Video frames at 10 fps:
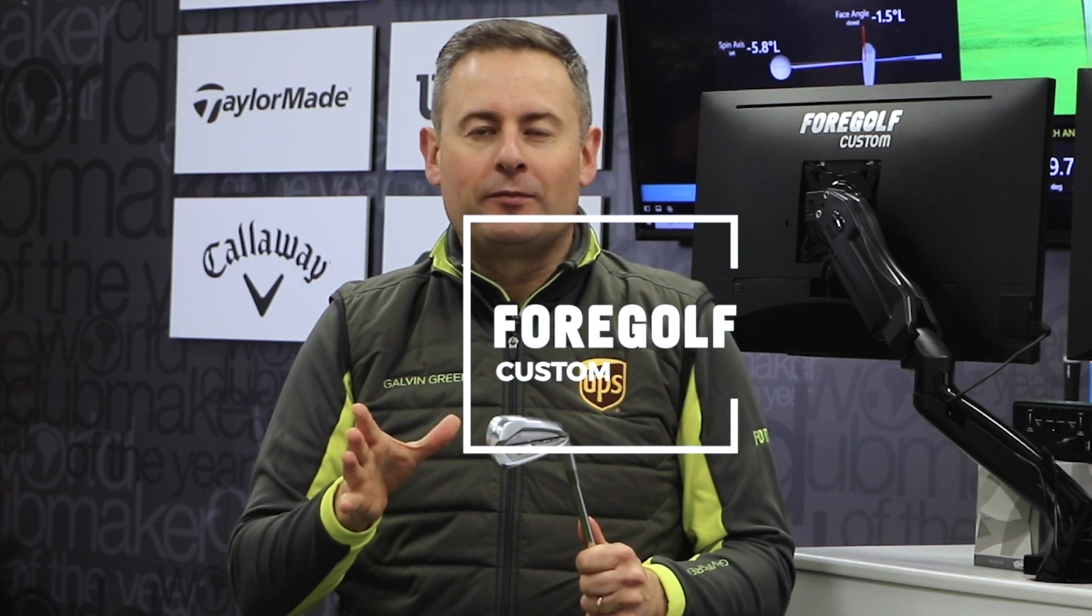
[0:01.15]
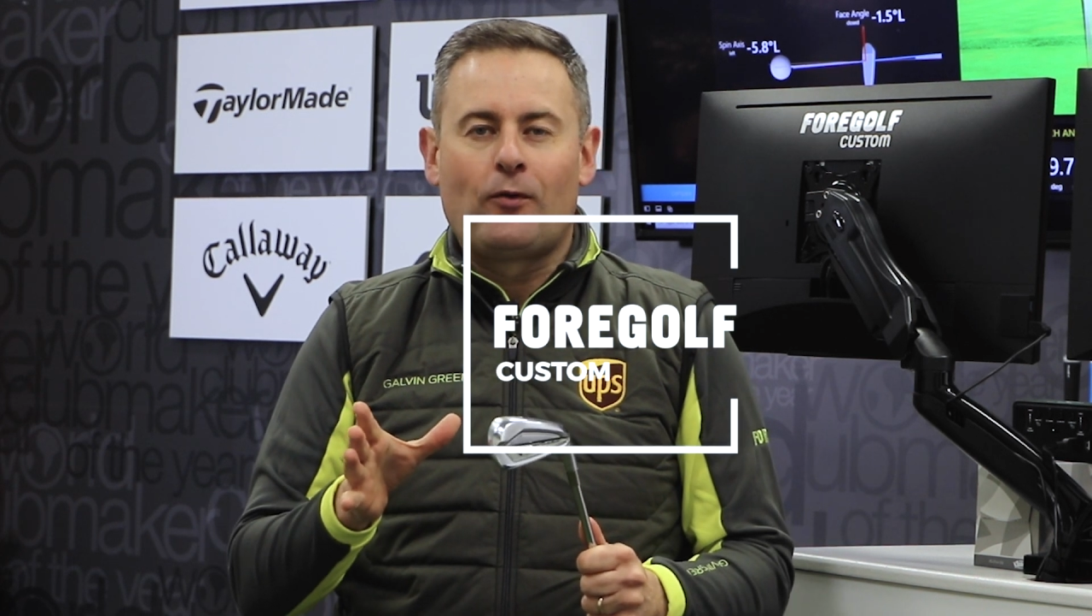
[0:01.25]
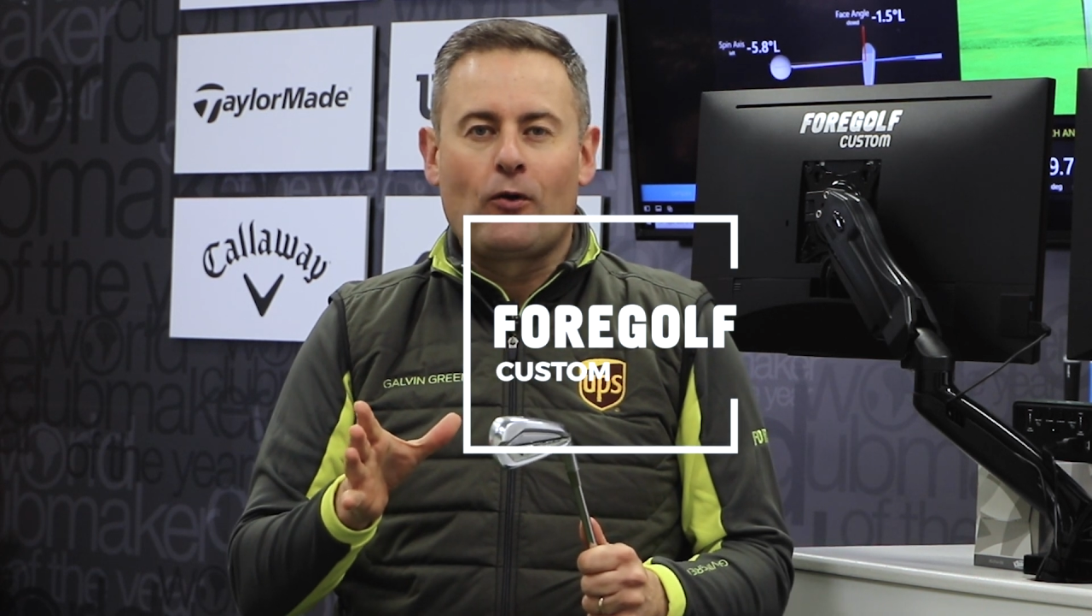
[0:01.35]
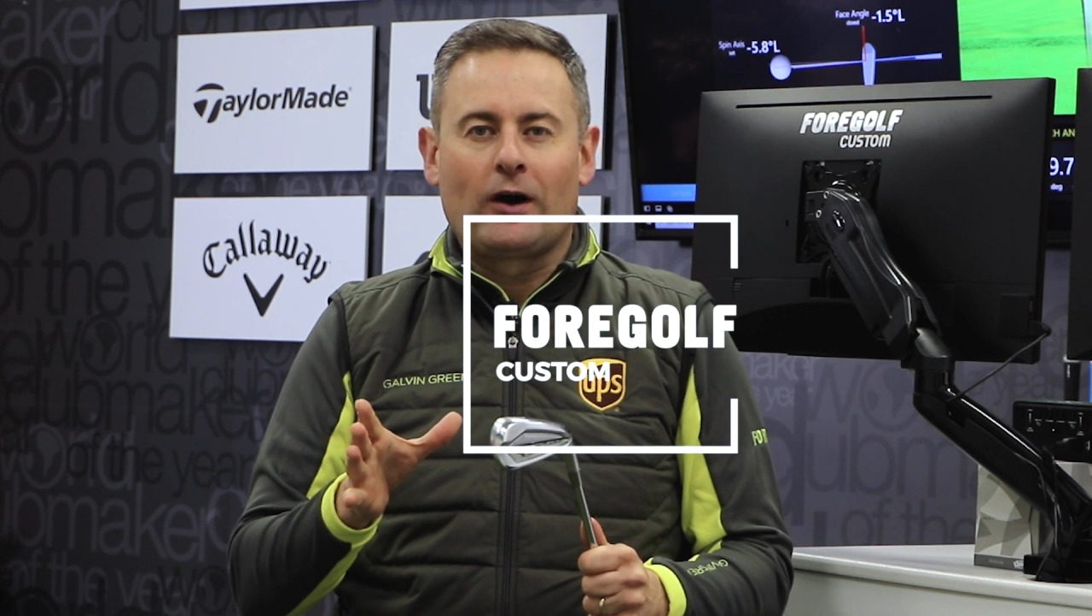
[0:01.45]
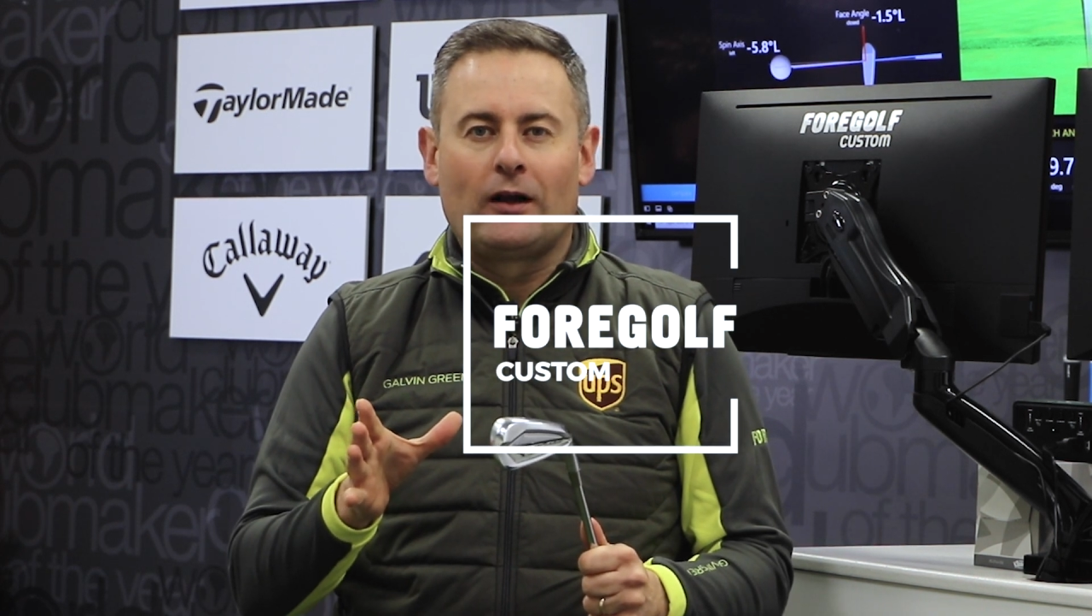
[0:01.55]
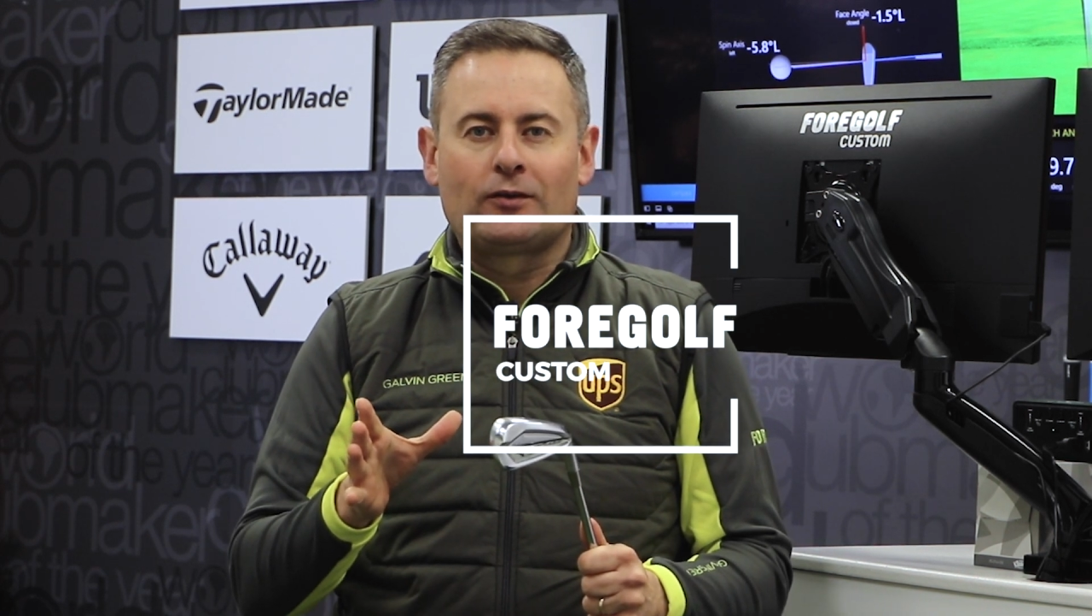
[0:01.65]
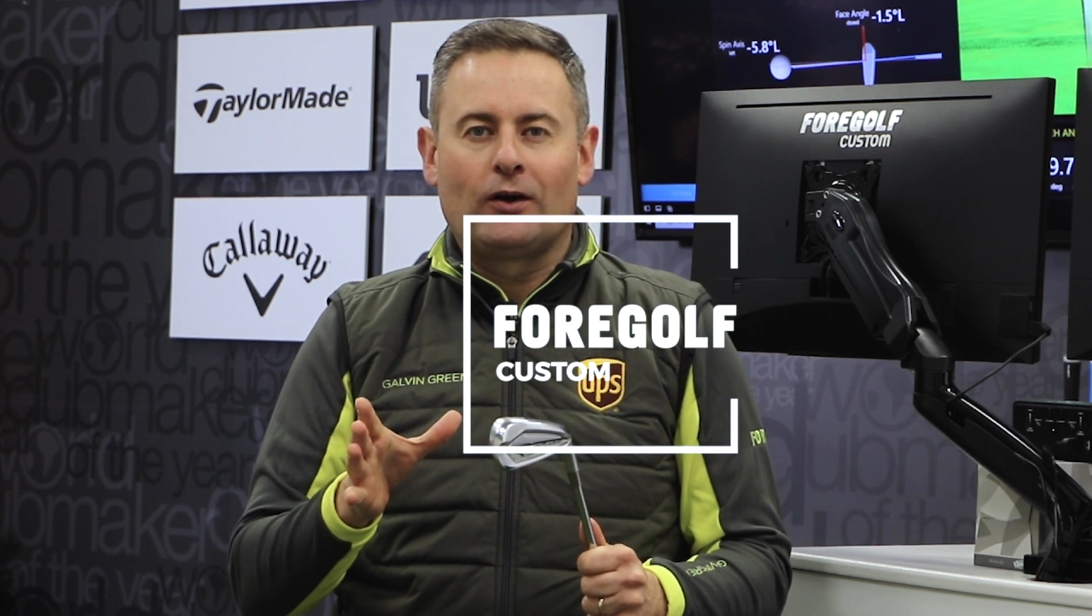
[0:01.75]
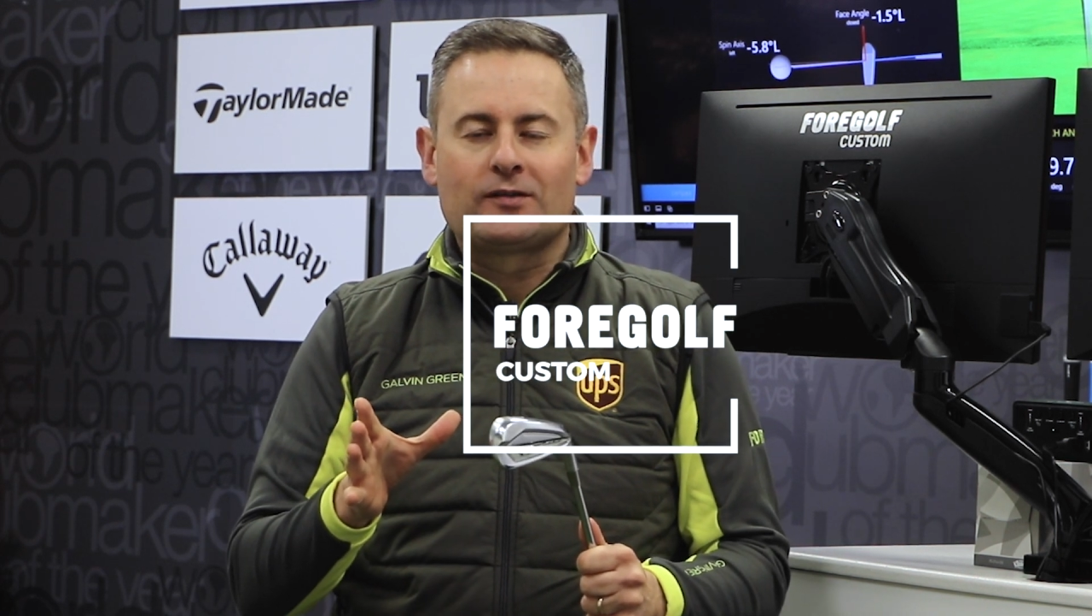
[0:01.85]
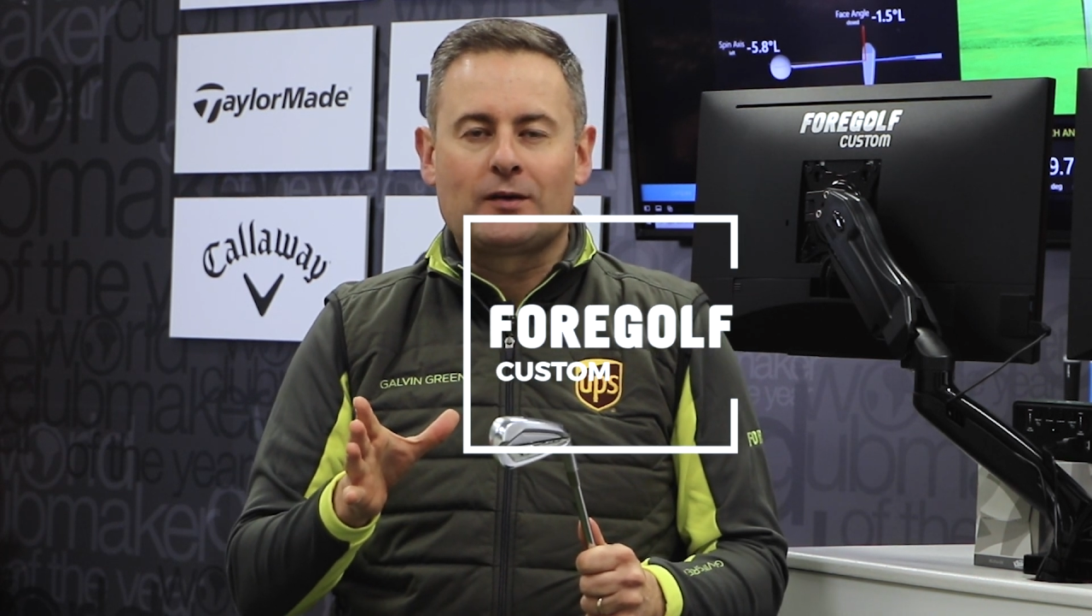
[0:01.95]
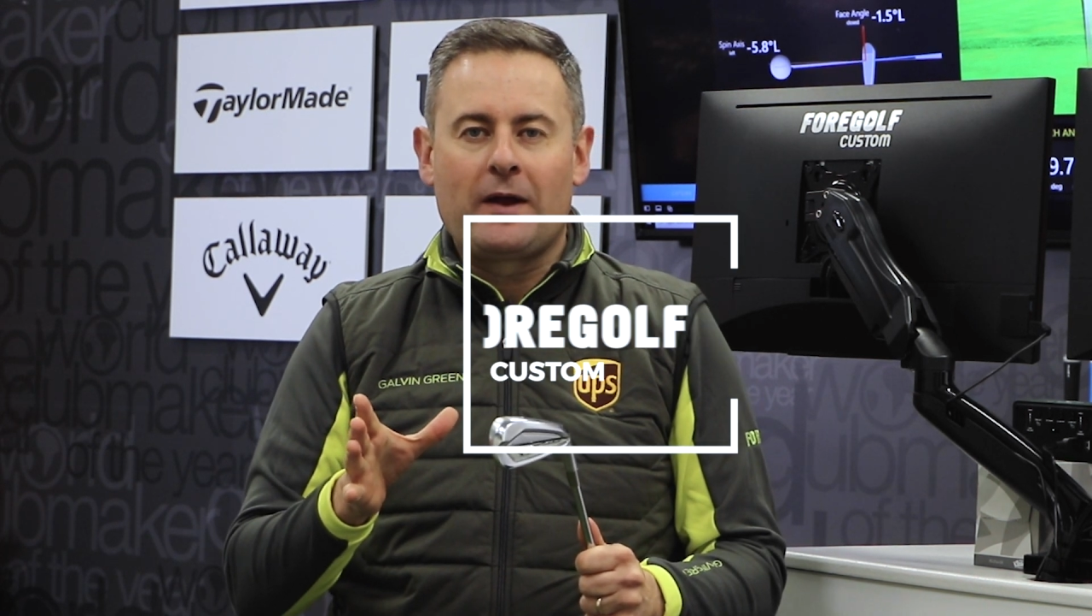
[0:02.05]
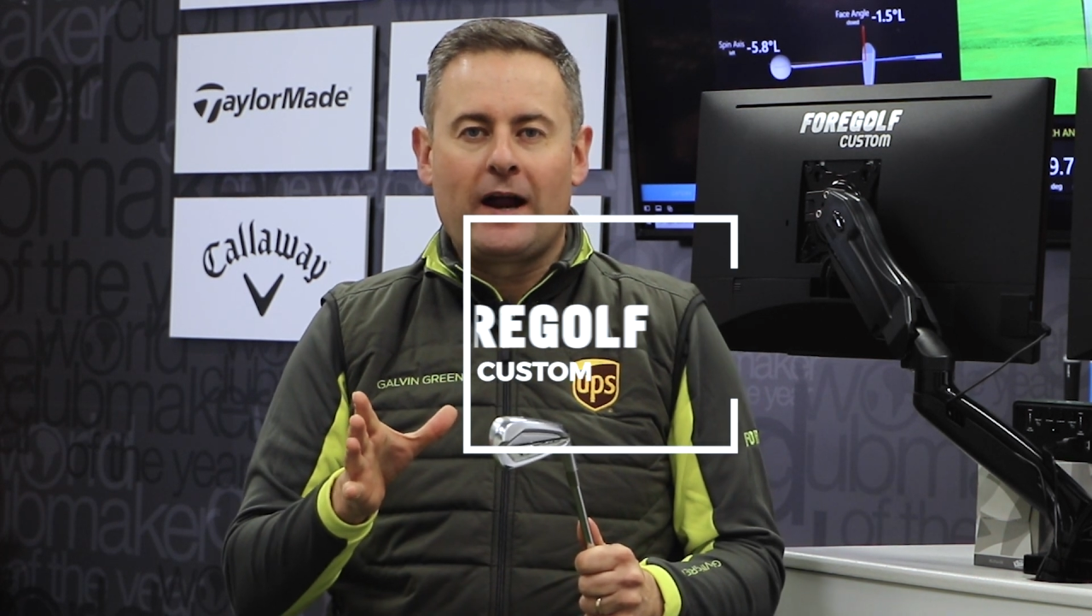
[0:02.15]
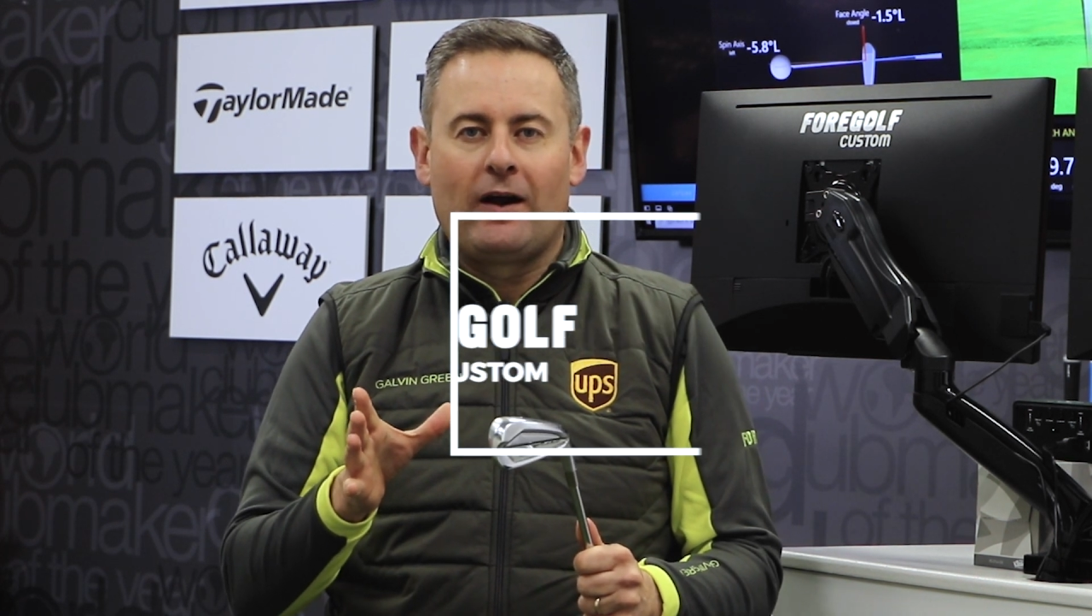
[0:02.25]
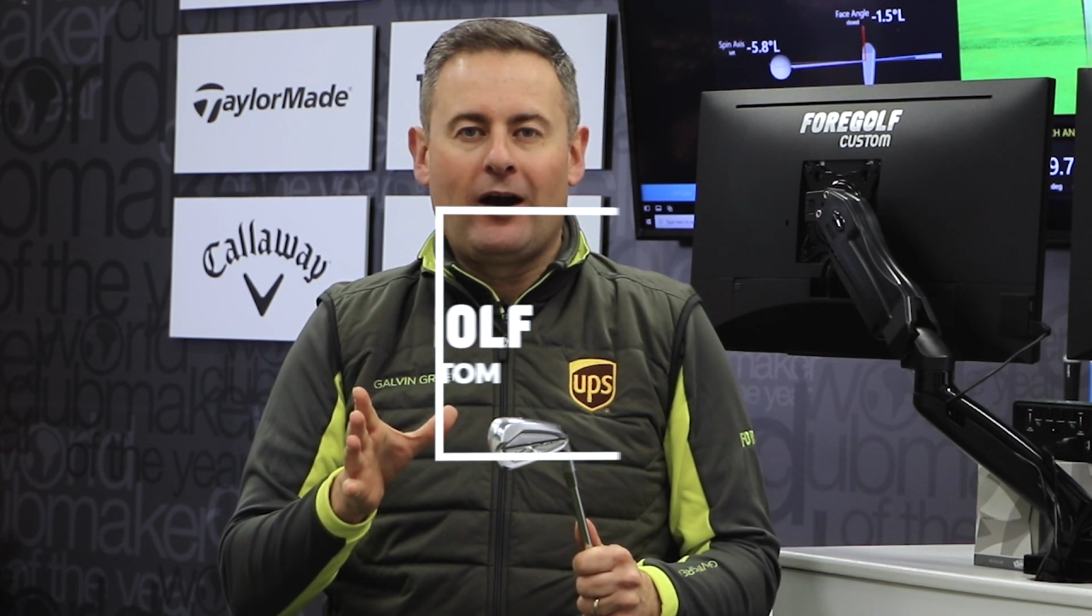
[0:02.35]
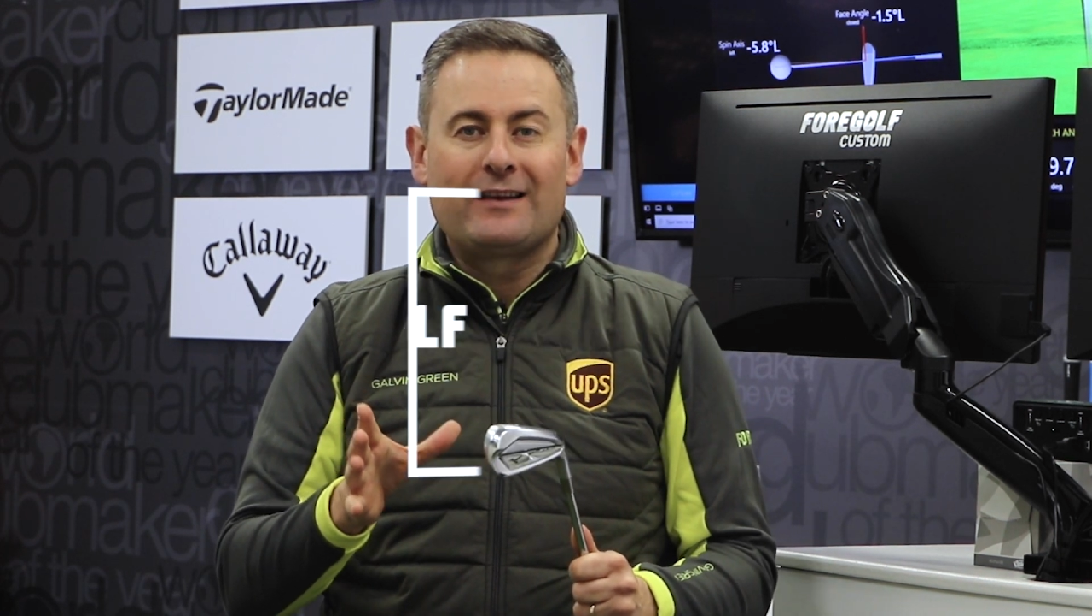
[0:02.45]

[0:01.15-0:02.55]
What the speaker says: ForeGolf Custom here,